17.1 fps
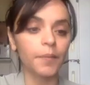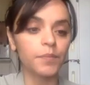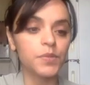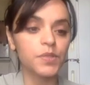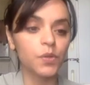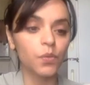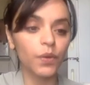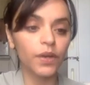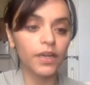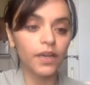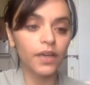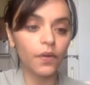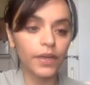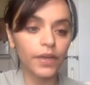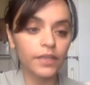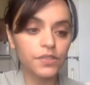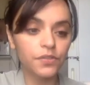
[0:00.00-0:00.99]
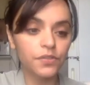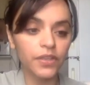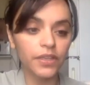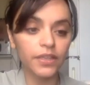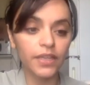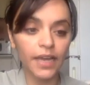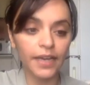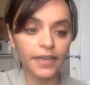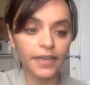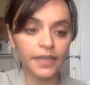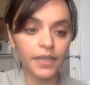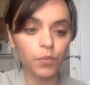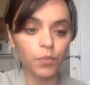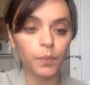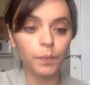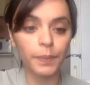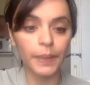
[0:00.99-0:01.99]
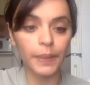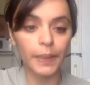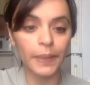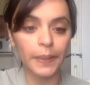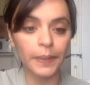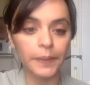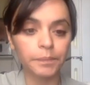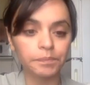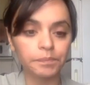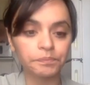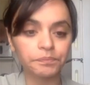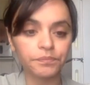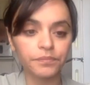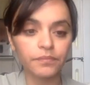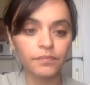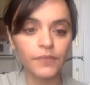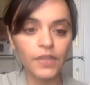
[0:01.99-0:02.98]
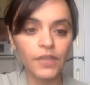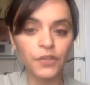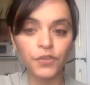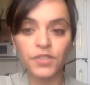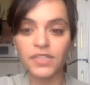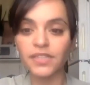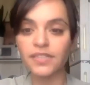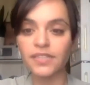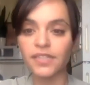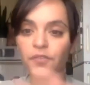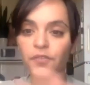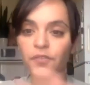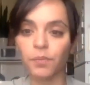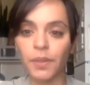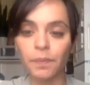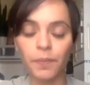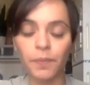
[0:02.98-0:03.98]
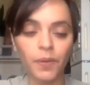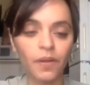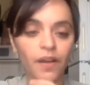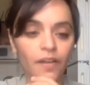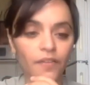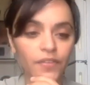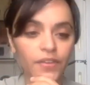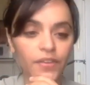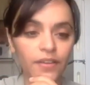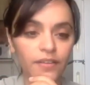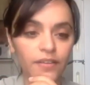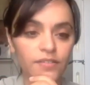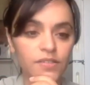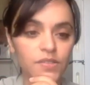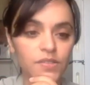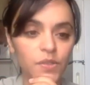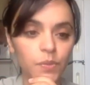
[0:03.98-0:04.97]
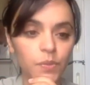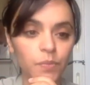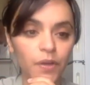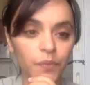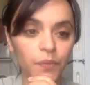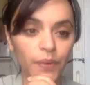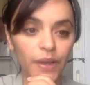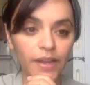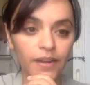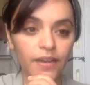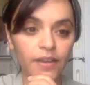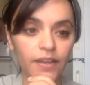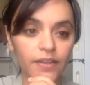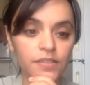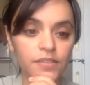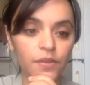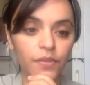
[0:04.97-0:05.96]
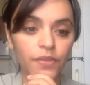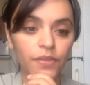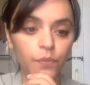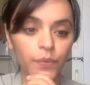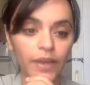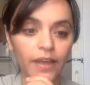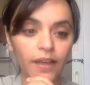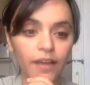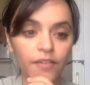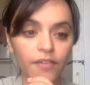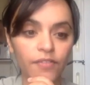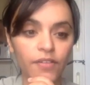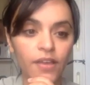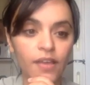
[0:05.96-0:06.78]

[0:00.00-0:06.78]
So we're going to, the lineup will be, you'll see several people on the Zoom already. And so we have